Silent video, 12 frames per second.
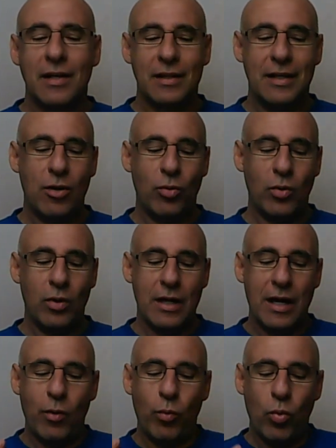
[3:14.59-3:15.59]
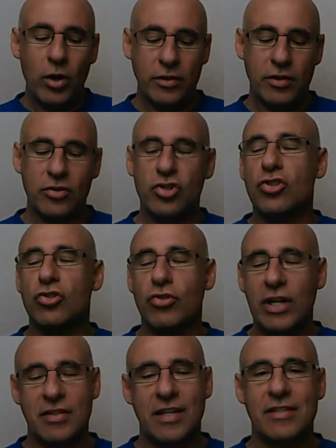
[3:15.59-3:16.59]
Now, I want to
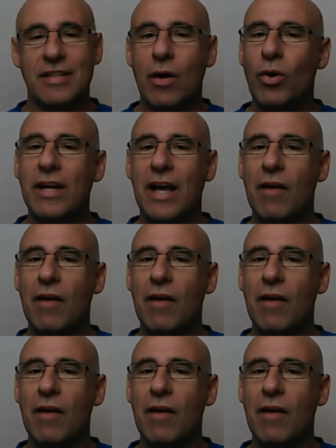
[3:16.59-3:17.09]
stress this and I want